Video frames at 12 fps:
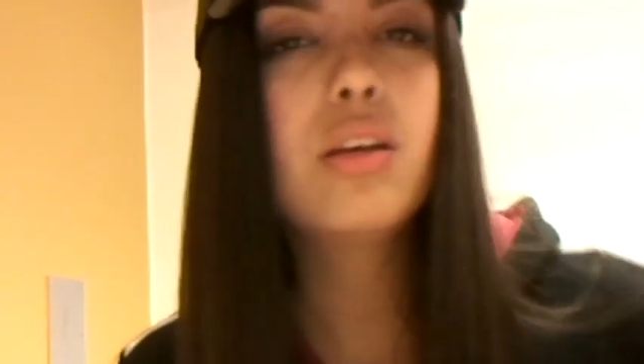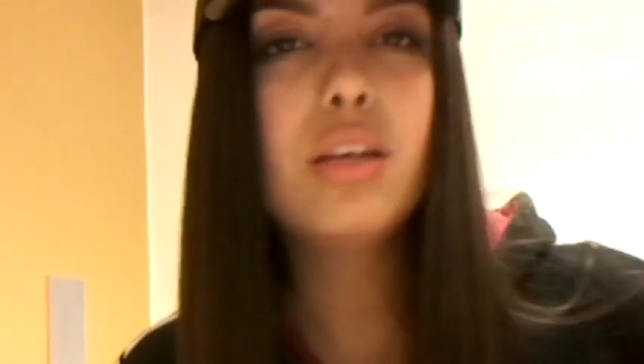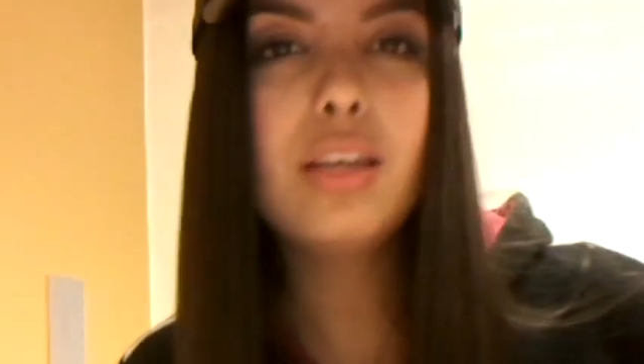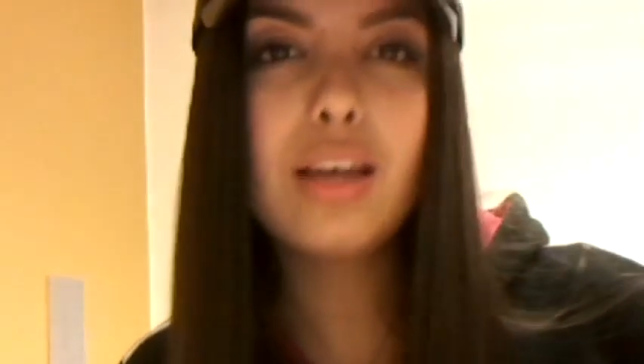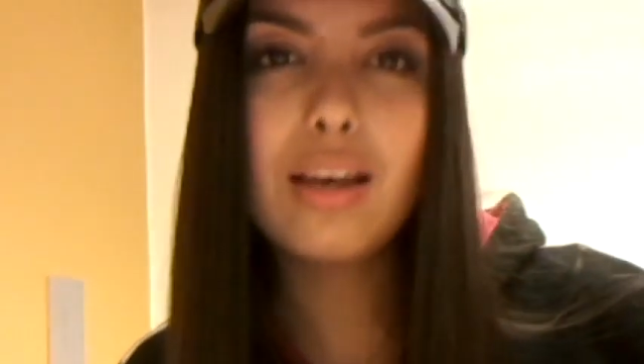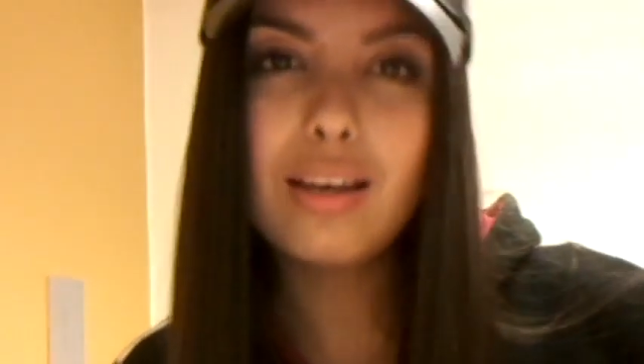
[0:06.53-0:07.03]

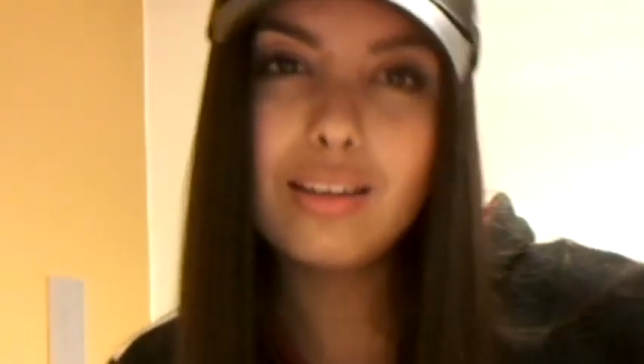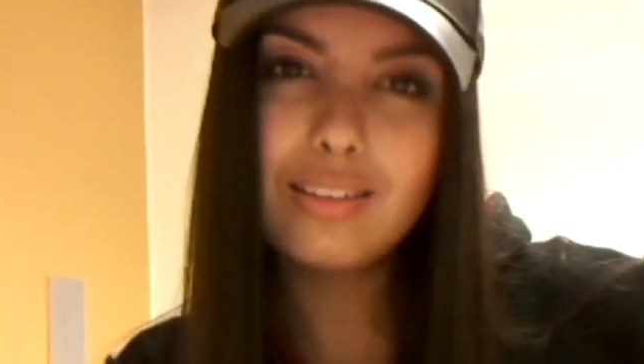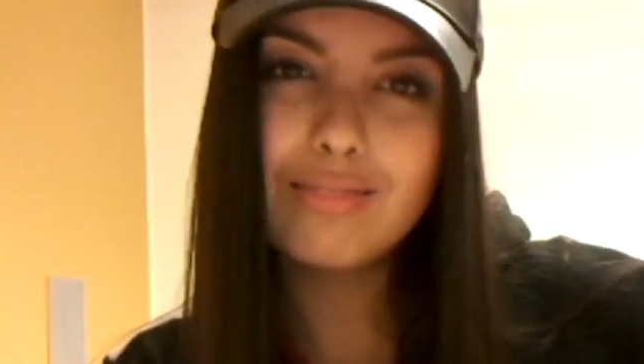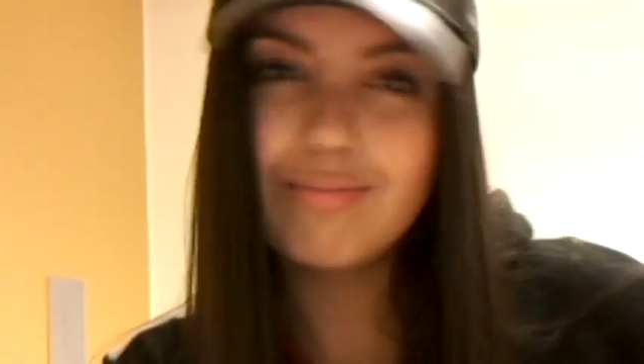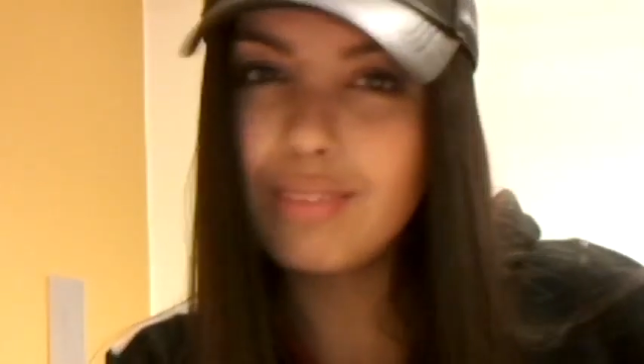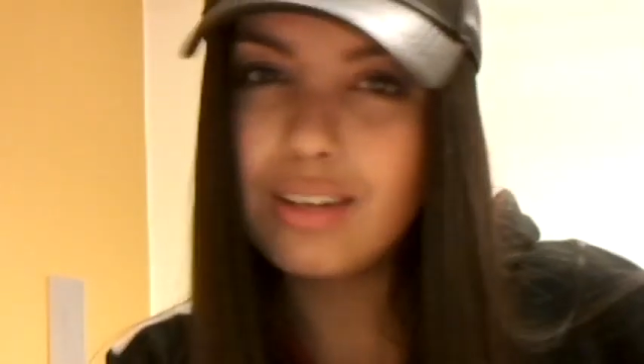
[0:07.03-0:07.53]
Yeah,
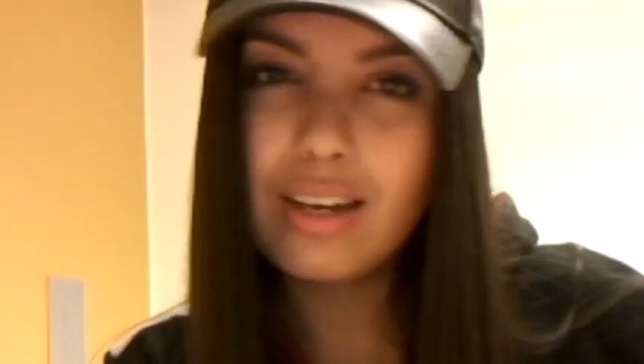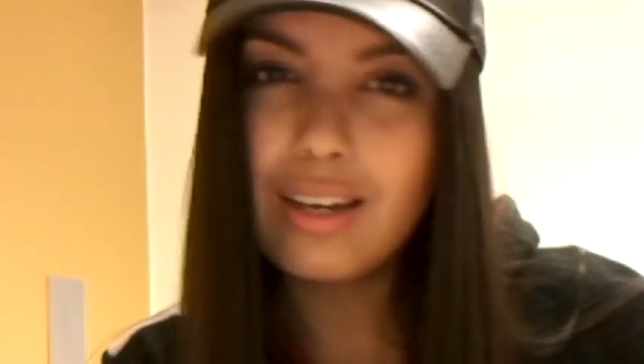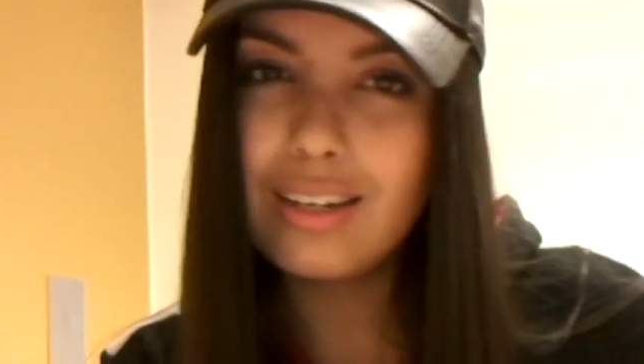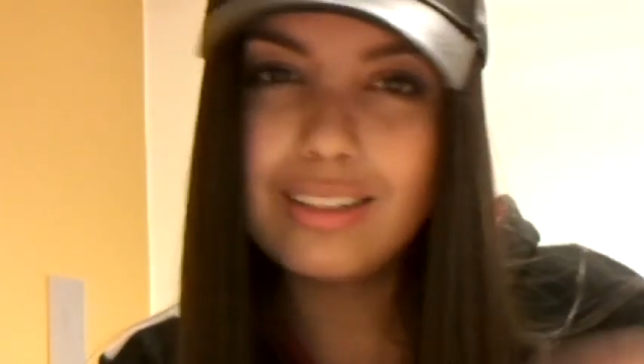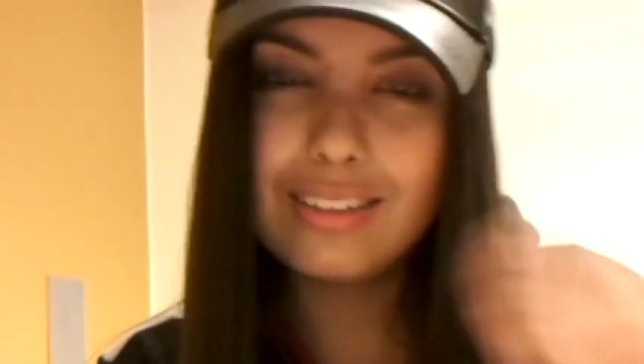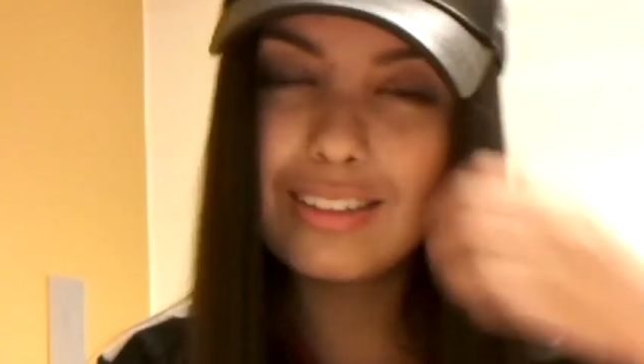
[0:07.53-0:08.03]

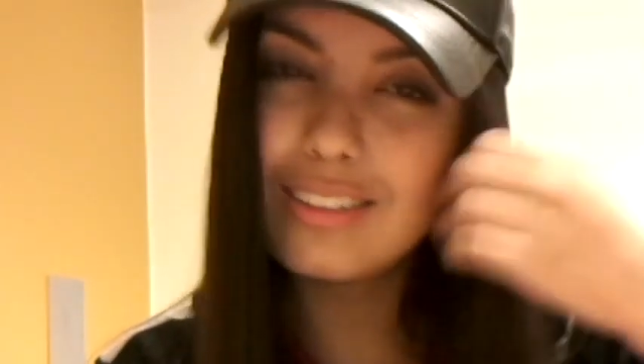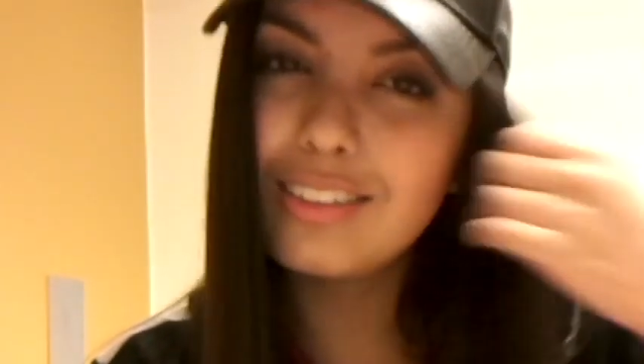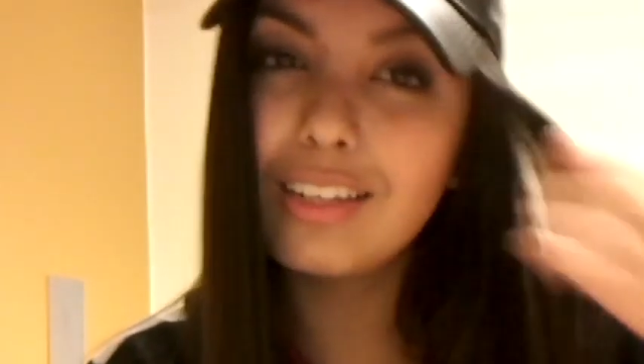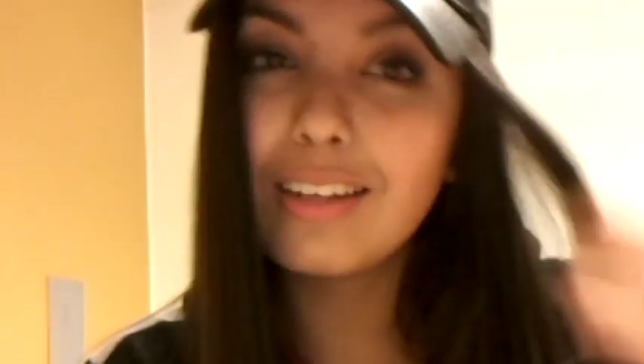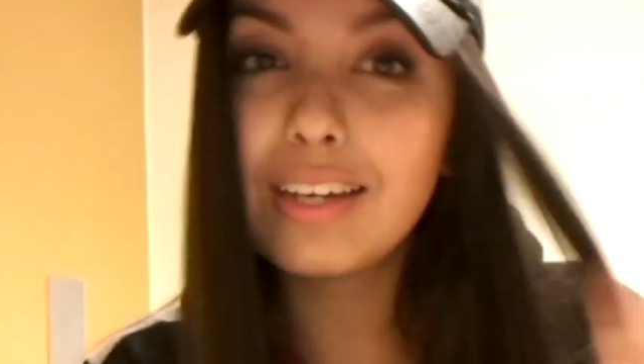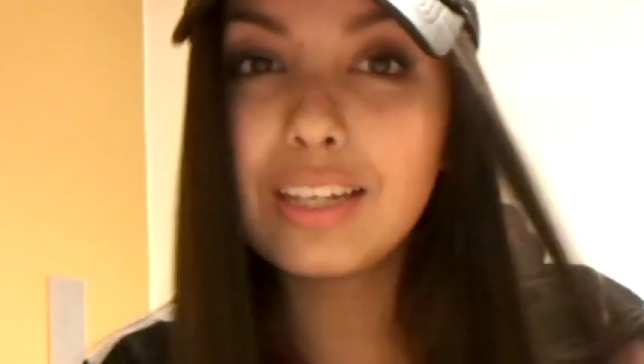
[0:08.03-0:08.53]
I
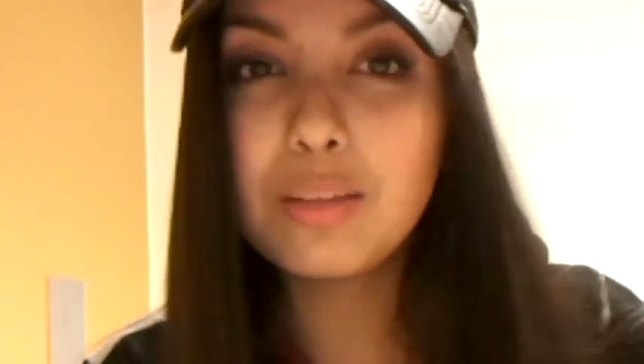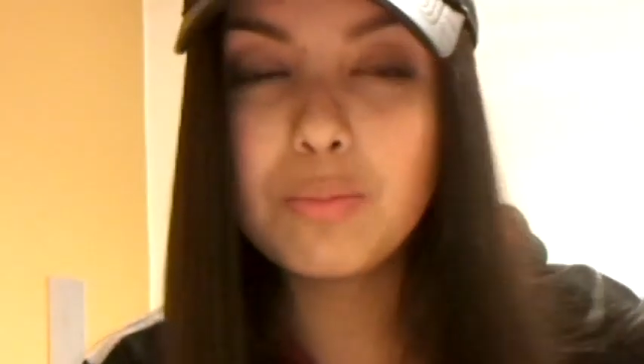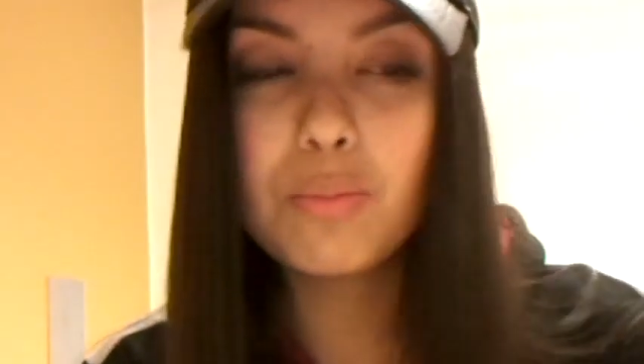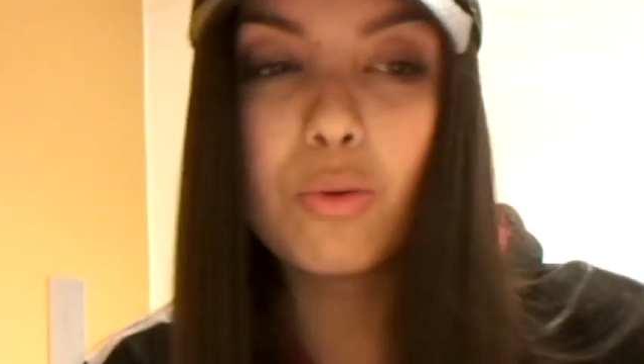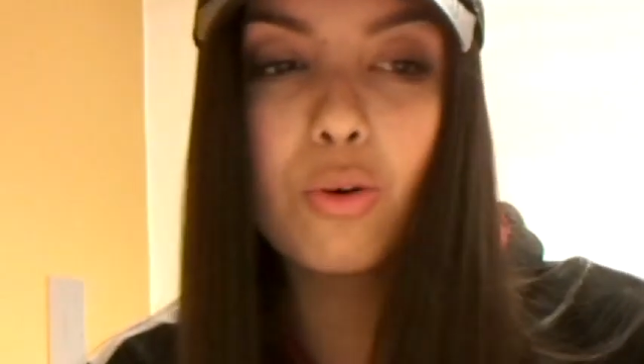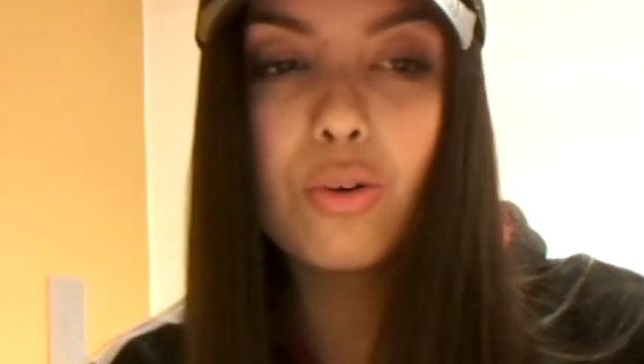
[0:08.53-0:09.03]
still like it
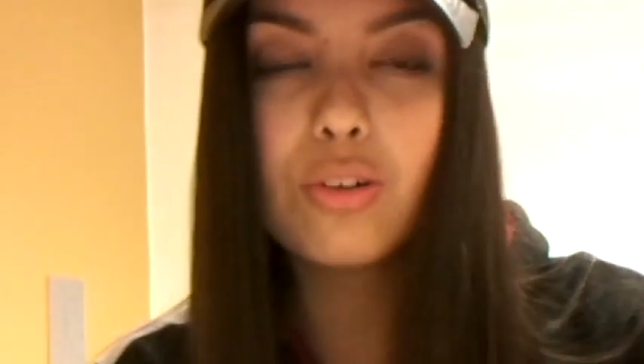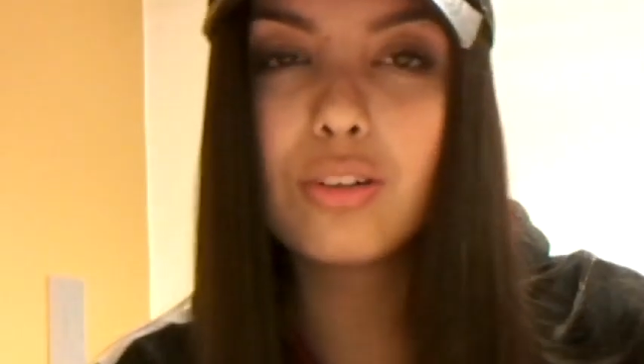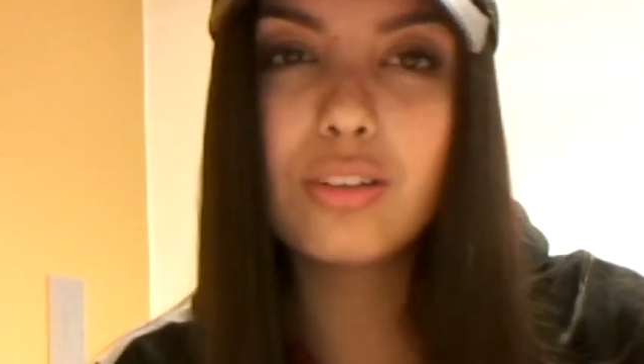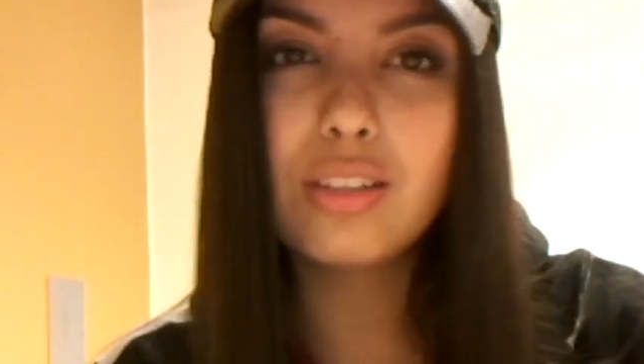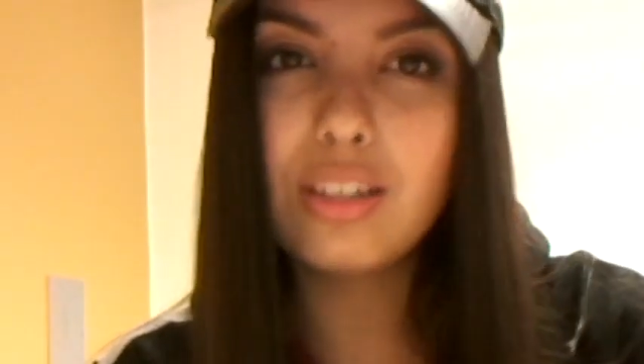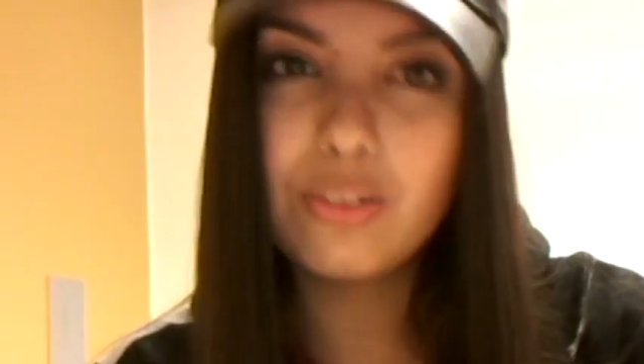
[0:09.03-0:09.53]
more
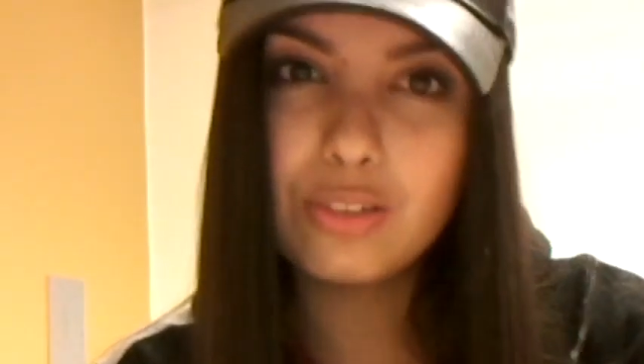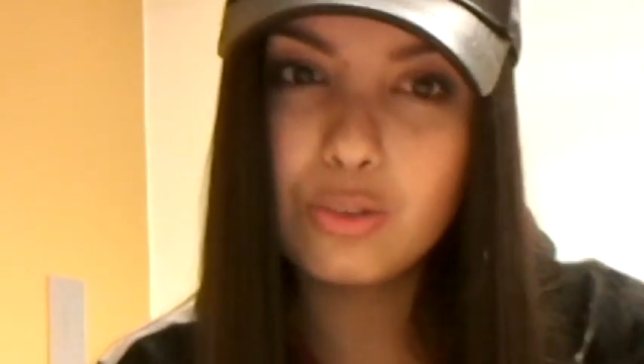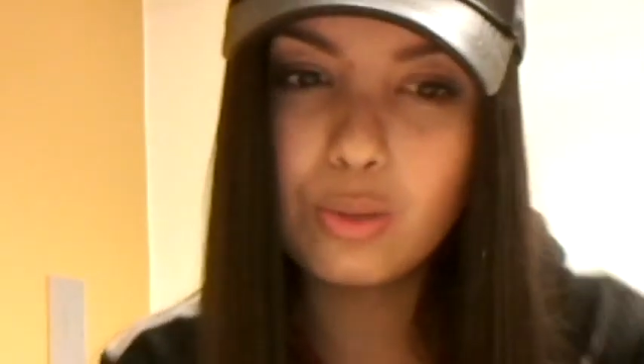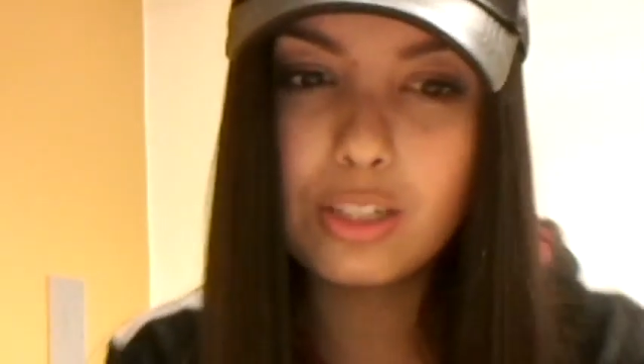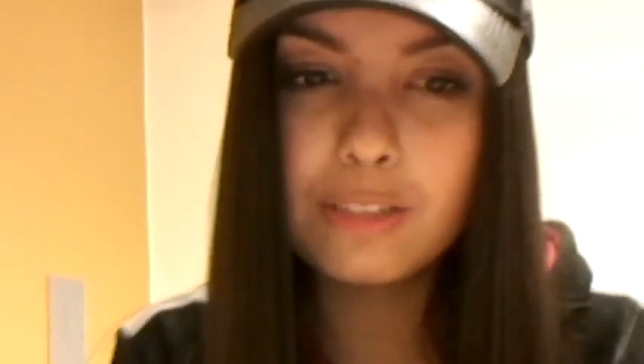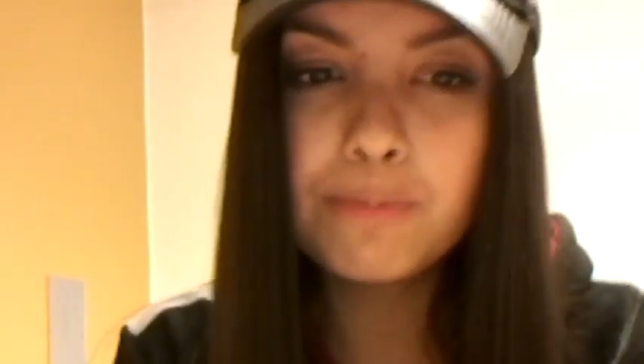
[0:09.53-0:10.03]
here in
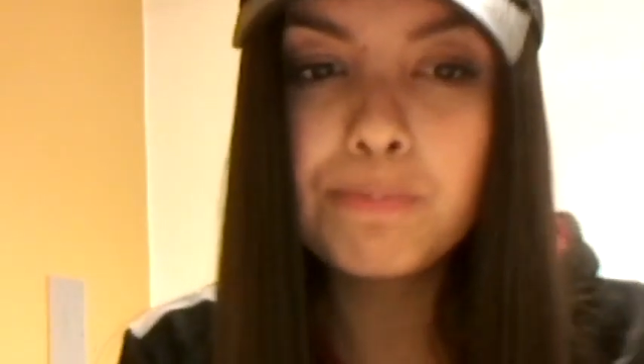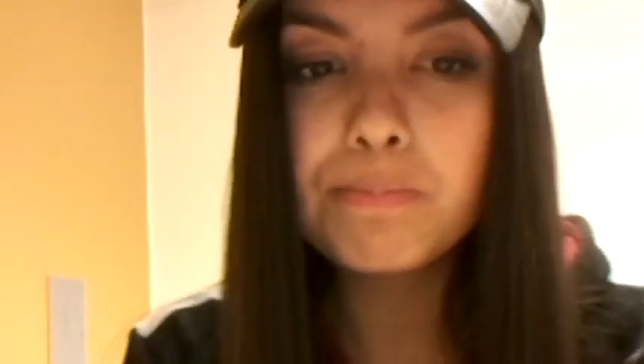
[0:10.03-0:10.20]
Sweden.